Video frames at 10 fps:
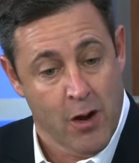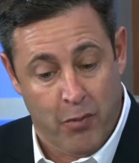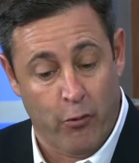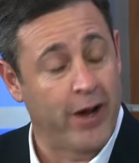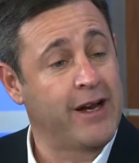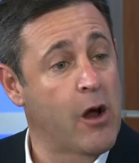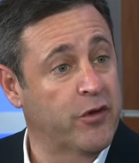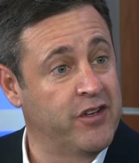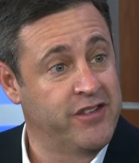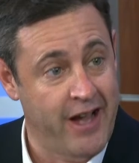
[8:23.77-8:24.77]
But right now
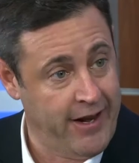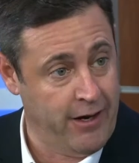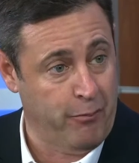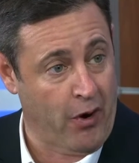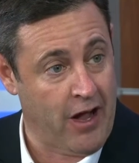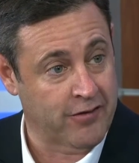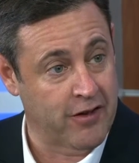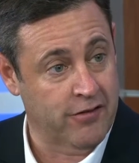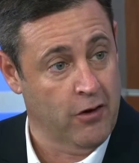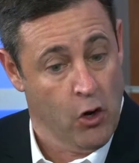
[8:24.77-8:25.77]
it's a dead-end
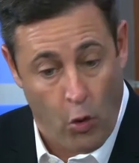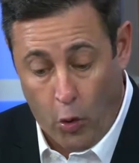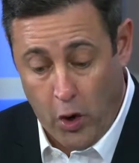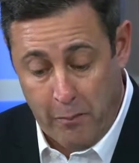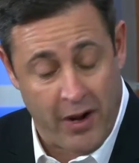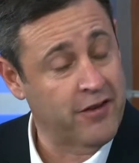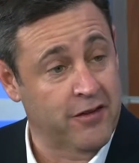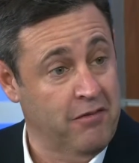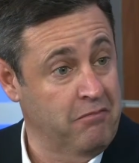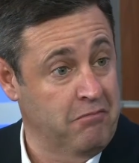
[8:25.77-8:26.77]
process, or at
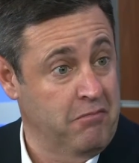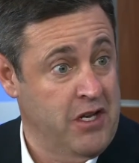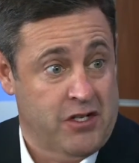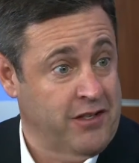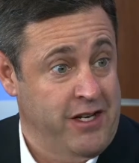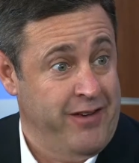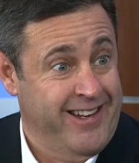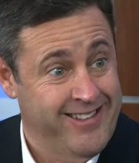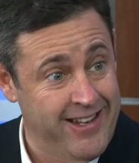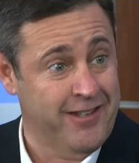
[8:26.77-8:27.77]
best, it doesn't even
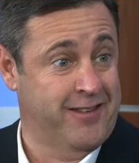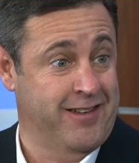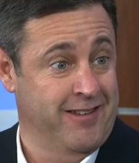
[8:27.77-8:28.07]
exist.